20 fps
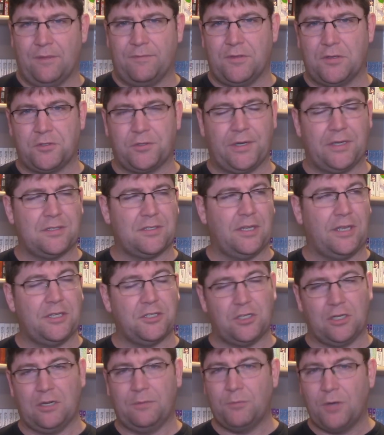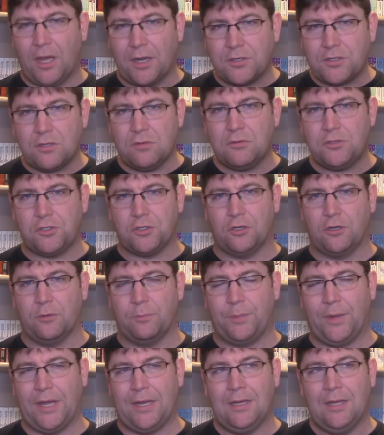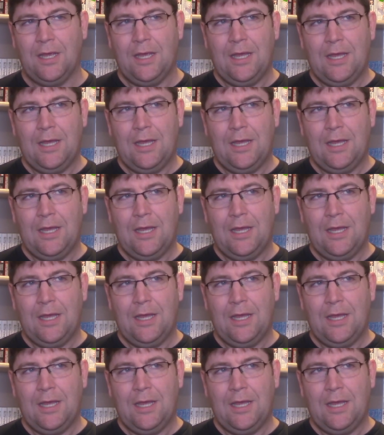of the translation, I'm not too sure, but